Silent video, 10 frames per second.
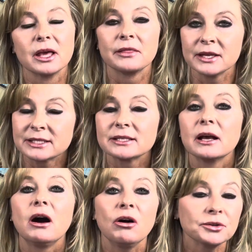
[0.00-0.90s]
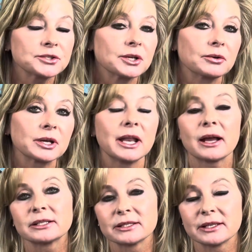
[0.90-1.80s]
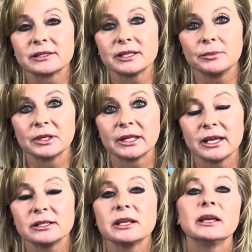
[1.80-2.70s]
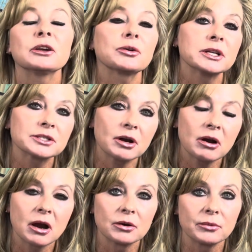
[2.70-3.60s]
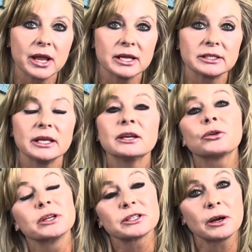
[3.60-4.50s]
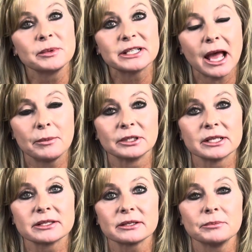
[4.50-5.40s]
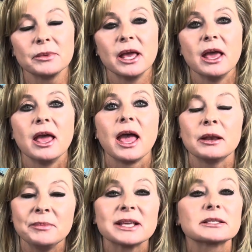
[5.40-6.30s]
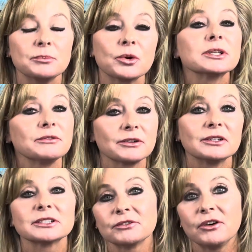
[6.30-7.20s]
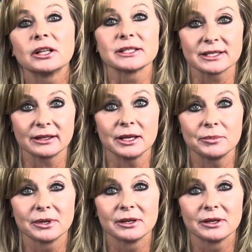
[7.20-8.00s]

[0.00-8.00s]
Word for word: This also can act as a stimulant, increase our heart rate, increase our metabolism, and makes it more difficult to fall asleep.